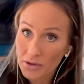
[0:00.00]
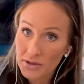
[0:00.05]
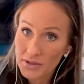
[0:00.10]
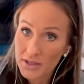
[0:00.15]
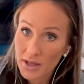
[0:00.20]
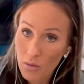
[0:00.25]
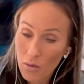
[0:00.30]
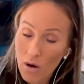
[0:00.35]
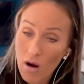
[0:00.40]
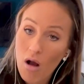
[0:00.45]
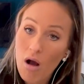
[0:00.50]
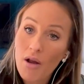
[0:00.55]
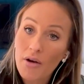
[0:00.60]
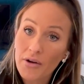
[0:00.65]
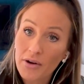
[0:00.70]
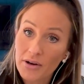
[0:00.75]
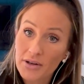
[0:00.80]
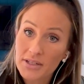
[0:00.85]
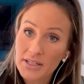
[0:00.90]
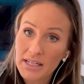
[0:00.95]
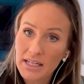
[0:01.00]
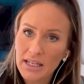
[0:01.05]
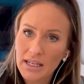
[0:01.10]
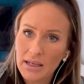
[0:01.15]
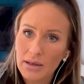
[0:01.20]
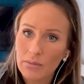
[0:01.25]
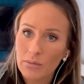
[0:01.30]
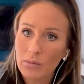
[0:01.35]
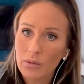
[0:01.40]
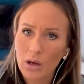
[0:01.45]
that were on her
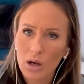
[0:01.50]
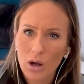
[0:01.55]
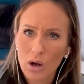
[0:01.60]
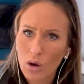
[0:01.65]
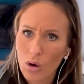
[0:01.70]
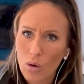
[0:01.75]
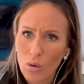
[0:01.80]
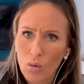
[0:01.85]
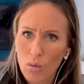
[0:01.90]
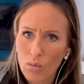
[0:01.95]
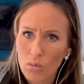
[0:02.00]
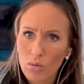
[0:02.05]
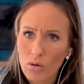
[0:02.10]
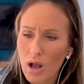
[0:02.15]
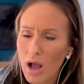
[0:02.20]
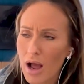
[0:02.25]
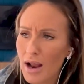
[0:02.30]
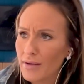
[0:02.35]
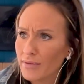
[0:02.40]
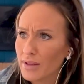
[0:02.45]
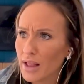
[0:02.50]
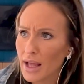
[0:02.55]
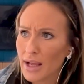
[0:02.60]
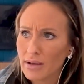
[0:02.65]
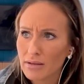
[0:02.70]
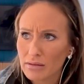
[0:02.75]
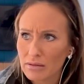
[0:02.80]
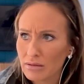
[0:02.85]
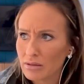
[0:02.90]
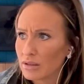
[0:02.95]
team kind of
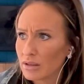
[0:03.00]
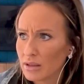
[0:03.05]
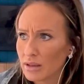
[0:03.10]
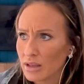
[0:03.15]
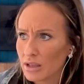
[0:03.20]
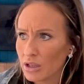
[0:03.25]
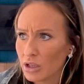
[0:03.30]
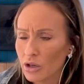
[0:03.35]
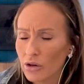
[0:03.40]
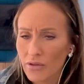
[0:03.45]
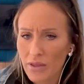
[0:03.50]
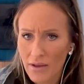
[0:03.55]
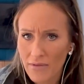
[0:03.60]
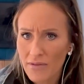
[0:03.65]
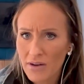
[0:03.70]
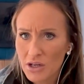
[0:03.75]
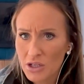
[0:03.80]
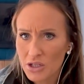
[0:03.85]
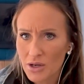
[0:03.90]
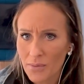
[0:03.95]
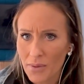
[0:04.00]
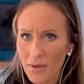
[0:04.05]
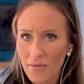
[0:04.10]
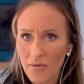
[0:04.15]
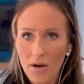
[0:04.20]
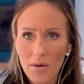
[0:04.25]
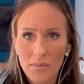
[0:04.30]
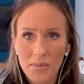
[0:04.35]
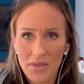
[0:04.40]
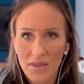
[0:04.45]
like they finished up their
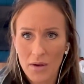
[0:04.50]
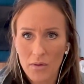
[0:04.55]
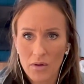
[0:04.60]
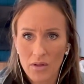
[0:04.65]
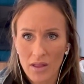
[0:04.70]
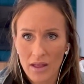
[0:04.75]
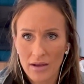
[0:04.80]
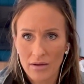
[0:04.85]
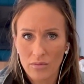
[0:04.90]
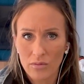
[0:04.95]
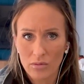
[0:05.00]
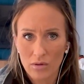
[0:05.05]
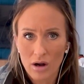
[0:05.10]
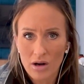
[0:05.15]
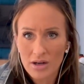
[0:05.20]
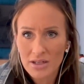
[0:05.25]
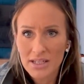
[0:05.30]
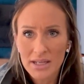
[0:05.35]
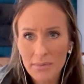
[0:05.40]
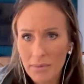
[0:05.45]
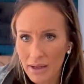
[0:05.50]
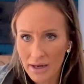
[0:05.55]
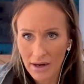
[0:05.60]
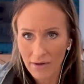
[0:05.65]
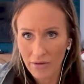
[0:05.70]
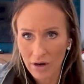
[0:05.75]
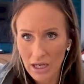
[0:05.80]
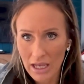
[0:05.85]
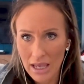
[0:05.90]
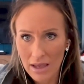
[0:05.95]
run, but they were like, our teammate
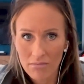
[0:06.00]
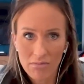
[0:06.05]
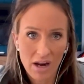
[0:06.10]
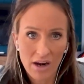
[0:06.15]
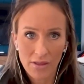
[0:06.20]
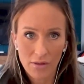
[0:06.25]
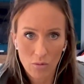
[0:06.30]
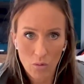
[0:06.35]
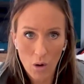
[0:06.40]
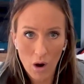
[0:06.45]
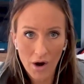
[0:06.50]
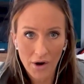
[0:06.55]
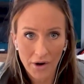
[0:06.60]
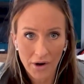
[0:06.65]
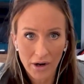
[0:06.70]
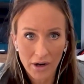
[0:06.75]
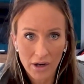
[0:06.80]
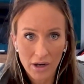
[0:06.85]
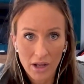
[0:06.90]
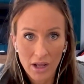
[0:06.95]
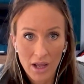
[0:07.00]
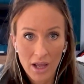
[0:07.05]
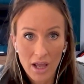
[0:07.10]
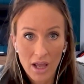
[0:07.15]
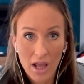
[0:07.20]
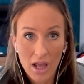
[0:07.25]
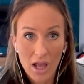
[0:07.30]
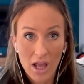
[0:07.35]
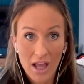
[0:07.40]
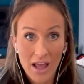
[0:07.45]
never came out of the water.
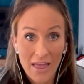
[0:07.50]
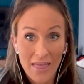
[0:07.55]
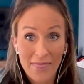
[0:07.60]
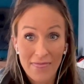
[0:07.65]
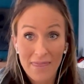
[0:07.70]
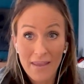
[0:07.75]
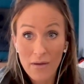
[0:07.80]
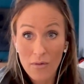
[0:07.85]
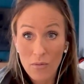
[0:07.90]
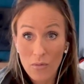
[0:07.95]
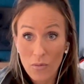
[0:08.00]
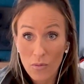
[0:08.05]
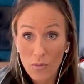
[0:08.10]
They